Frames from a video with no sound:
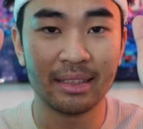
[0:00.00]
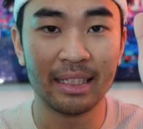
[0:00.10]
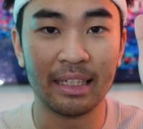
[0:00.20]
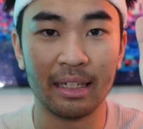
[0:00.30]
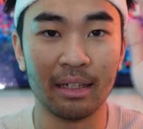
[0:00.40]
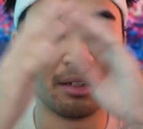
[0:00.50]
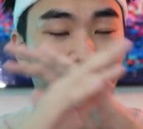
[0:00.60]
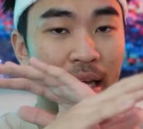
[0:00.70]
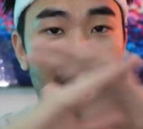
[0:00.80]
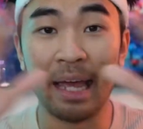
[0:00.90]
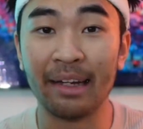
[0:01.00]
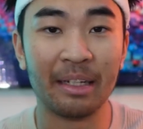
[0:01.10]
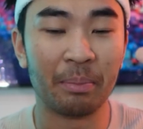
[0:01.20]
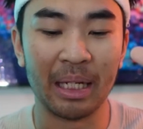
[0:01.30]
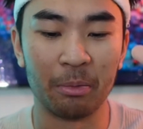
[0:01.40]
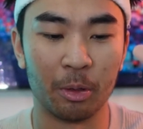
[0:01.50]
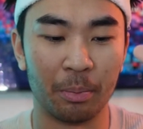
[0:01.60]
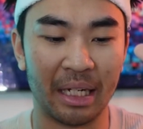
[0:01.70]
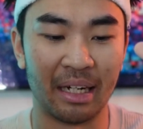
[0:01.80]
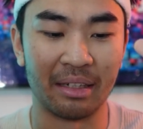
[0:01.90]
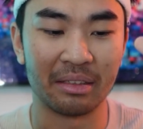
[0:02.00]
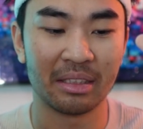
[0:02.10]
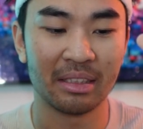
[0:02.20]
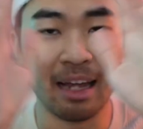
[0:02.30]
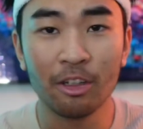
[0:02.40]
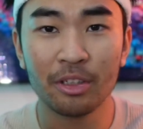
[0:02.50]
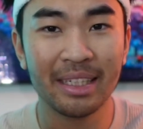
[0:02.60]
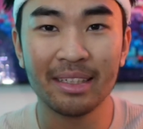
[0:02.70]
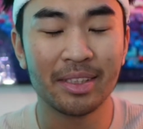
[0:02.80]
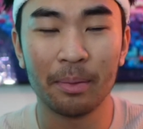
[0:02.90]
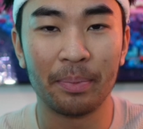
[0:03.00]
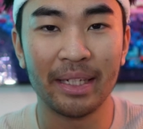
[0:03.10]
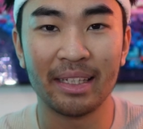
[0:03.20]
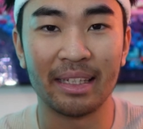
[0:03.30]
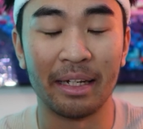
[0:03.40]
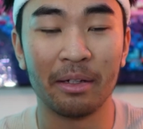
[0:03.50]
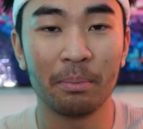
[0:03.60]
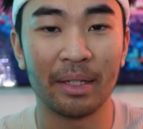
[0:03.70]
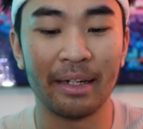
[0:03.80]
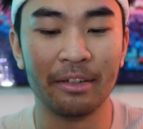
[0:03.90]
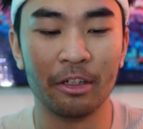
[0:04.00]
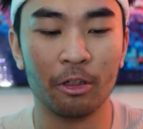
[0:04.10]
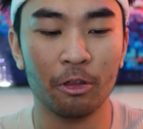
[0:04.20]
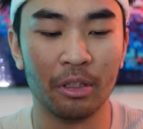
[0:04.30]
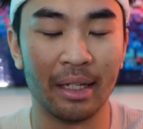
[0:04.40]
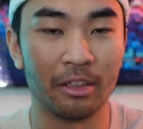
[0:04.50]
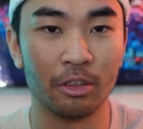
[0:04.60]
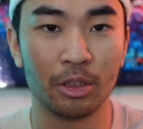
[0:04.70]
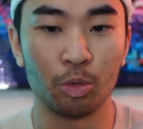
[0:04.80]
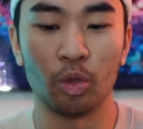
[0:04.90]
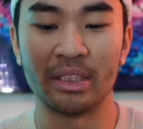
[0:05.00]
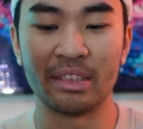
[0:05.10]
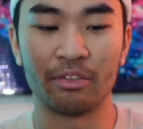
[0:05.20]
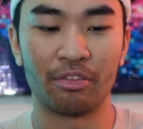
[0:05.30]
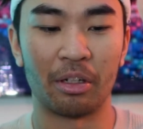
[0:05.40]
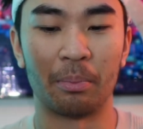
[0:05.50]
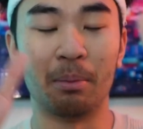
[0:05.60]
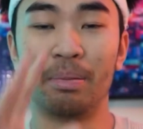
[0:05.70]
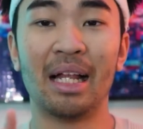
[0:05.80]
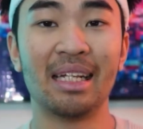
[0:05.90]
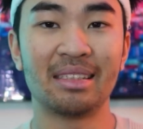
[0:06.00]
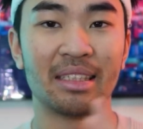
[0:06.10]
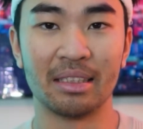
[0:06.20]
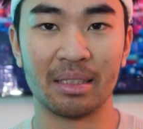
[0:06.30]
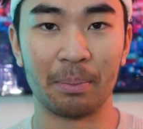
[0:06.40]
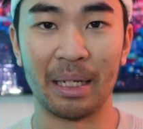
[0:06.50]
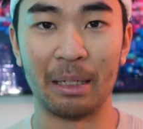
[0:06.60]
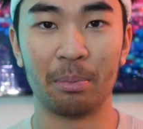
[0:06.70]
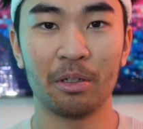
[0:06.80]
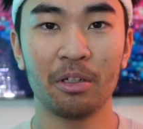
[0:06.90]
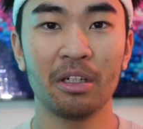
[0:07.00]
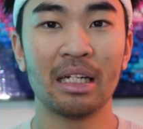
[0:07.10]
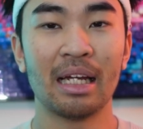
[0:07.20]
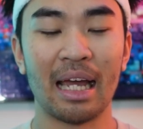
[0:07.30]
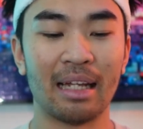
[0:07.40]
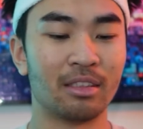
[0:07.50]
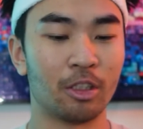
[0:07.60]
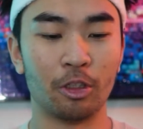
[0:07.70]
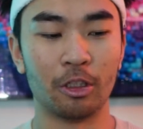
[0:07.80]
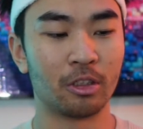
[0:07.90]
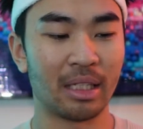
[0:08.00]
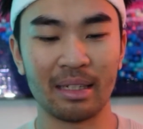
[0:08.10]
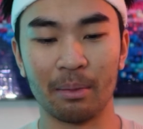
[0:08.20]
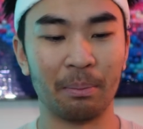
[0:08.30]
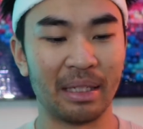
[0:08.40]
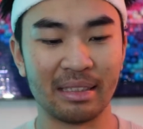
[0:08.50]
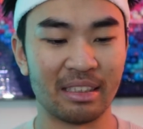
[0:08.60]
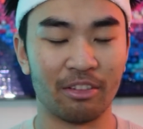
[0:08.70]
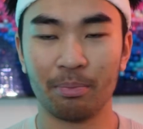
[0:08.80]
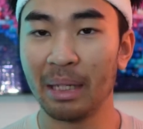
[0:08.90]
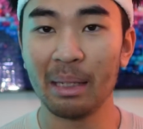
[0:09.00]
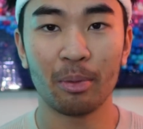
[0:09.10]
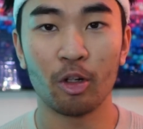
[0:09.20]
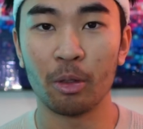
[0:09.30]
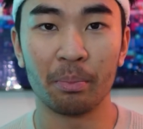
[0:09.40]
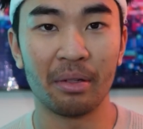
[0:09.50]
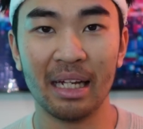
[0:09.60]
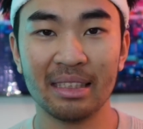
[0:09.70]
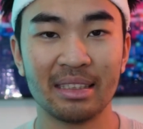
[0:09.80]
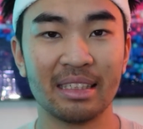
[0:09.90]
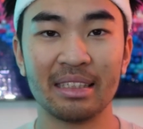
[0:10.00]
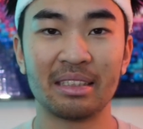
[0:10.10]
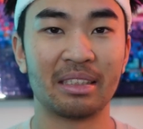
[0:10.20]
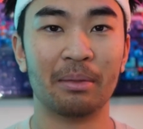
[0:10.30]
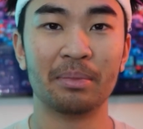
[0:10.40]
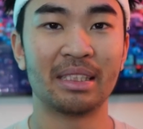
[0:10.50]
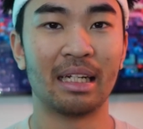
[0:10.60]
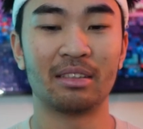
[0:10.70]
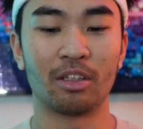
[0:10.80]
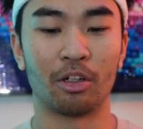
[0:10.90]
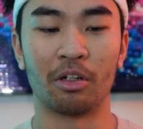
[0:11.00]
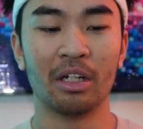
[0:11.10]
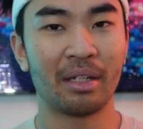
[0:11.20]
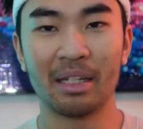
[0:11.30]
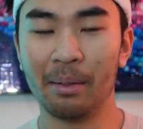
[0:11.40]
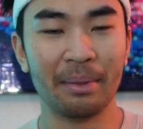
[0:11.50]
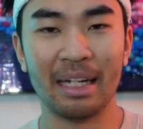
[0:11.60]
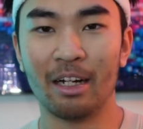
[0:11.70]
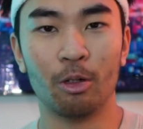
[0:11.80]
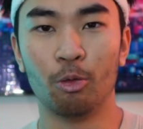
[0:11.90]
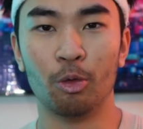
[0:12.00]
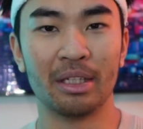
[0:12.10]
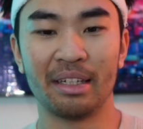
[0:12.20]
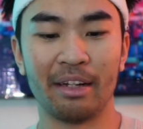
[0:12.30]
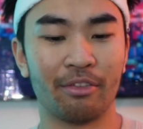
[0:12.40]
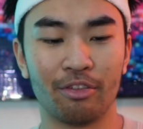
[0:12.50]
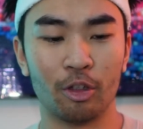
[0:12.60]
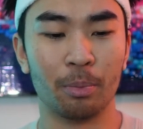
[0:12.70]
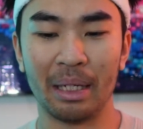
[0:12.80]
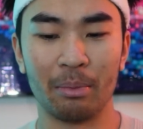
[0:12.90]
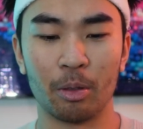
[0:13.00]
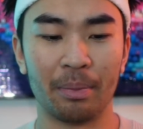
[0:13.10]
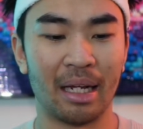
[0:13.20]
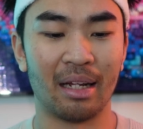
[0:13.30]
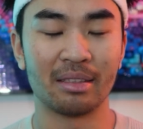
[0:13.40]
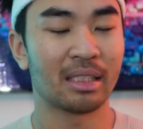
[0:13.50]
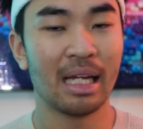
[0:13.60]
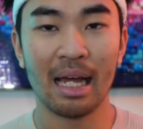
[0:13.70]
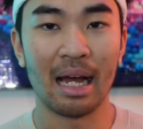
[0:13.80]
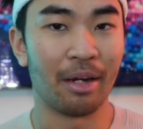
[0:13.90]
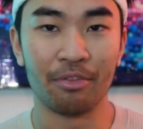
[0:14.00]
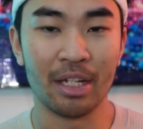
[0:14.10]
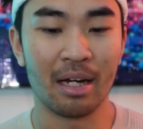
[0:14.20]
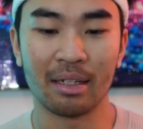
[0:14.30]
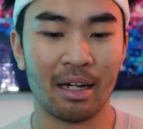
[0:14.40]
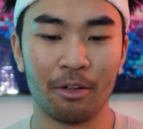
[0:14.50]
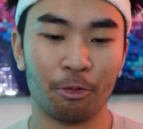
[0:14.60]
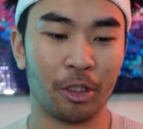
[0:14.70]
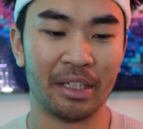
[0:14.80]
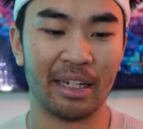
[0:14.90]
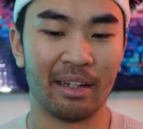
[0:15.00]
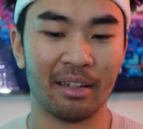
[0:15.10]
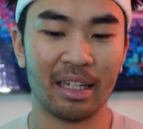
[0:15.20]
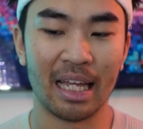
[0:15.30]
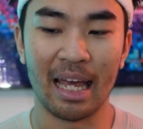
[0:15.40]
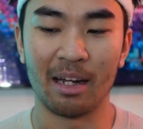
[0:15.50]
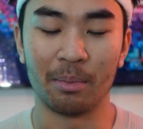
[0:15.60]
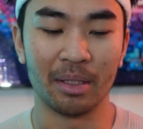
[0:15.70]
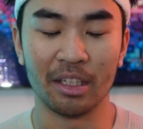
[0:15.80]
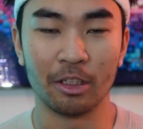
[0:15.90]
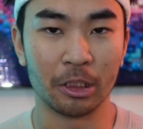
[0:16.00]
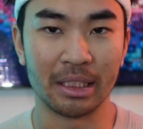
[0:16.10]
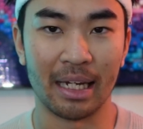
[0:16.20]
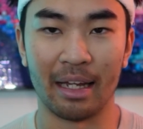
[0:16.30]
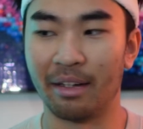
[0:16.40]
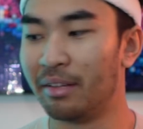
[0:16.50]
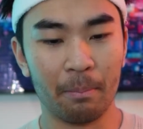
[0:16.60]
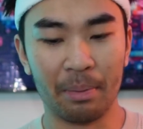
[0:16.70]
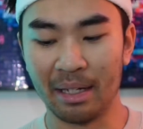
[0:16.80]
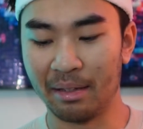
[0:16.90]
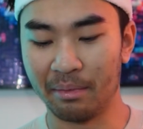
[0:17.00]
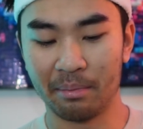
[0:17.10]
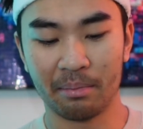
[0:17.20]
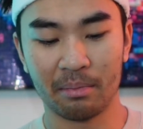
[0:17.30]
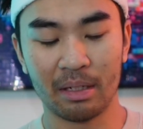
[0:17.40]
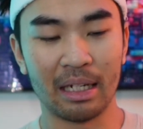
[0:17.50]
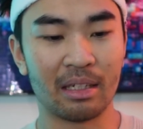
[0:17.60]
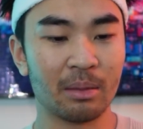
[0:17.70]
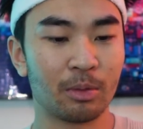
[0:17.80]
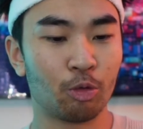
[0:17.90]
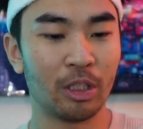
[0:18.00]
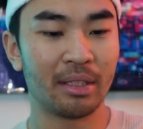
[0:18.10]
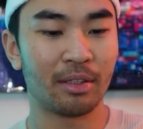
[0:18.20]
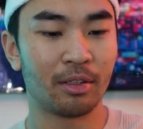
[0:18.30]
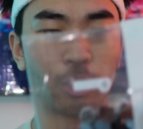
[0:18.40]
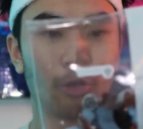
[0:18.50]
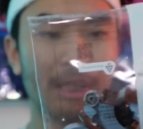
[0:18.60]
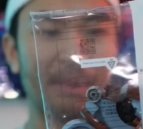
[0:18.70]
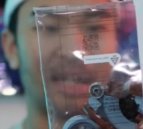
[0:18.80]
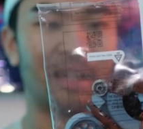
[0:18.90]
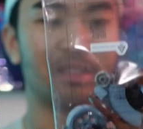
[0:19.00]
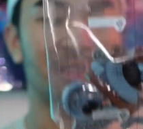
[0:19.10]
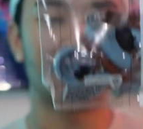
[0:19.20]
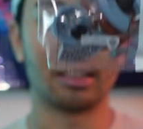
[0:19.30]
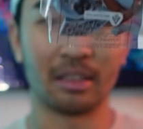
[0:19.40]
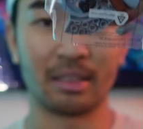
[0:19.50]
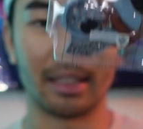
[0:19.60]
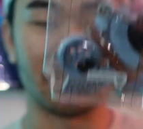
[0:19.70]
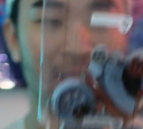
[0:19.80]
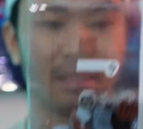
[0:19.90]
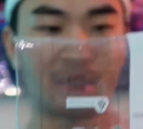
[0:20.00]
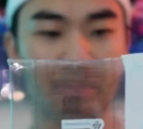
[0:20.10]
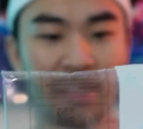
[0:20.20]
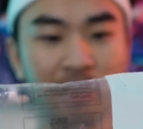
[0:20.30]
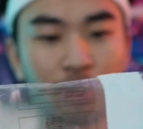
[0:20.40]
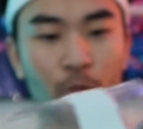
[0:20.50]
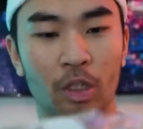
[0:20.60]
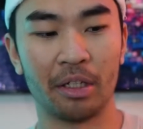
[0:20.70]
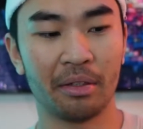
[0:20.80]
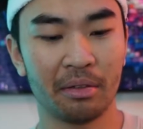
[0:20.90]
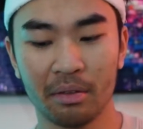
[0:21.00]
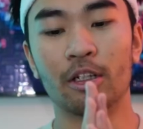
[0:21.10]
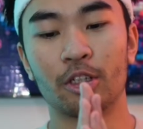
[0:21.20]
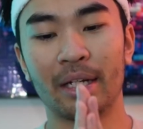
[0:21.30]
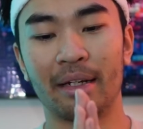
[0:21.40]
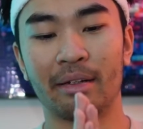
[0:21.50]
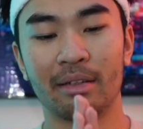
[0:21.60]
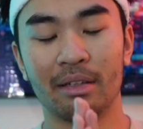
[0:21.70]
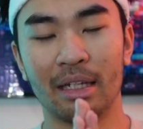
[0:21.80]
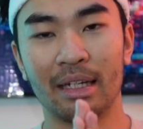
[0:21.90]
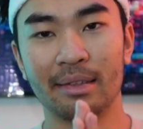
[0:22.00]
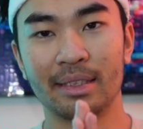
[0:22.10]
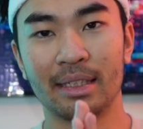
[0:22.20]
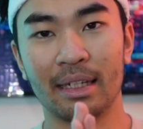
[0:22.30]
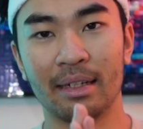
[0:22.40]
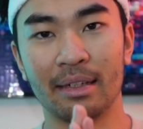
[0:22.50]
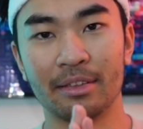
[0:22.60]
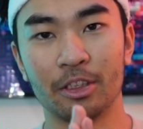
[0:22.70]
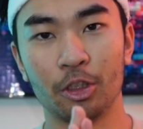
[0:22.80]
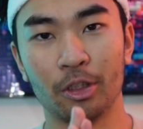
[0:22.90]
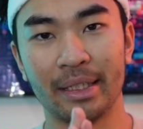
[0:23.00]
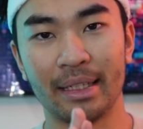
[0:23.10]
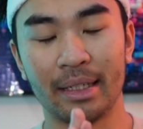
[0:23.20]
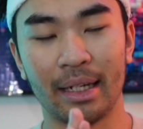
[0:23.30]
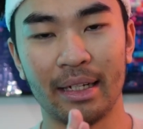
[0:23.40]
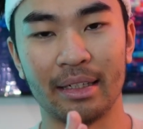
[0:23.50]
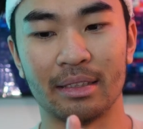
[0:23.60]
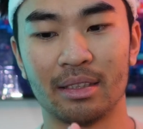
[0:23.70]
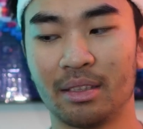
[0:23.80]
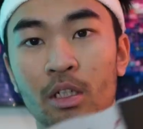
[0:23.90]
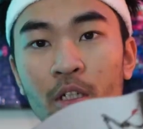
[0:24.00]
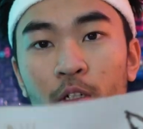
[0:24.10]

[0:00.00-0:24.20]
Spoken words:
to get any paper bags. I don't think it's a big thing, but I know Lego's switching from a plastic to paper. And so there's like a mix of paper and plastic. Some sets are coming out with like full paper bags. I've not gotten one yet and I'm a little sad, but it comes with 3 bags. Looks like this is the biggest one. Okay, let's get into the case.